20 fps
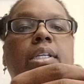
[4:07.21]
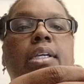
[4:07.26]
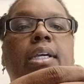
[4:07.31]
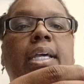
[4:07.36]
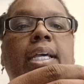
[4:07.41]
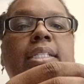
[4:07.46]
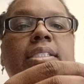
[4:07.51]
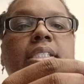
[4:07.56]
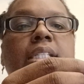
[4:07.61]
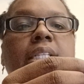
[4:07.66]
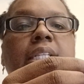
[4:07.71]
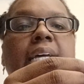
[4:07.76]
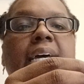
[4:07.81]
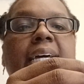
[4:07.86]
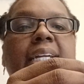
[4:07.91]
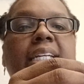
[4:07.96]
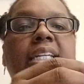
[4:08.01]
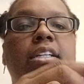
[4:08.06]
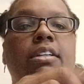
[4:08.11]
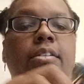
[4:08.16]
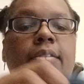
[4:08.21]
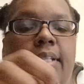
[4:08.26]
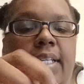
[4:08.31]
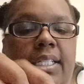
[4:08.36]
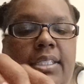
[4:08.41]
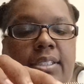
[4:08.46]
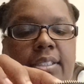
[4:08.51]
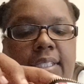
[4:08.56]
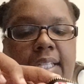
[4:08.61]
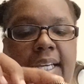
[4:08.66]
Has a lining on
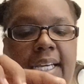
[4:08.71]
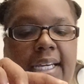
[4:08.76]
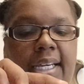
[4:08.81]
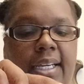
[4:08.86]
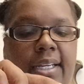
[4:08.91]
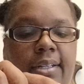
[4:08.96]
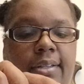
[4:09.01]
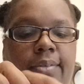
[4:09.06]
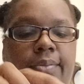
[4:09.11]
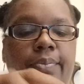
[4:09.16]
that side.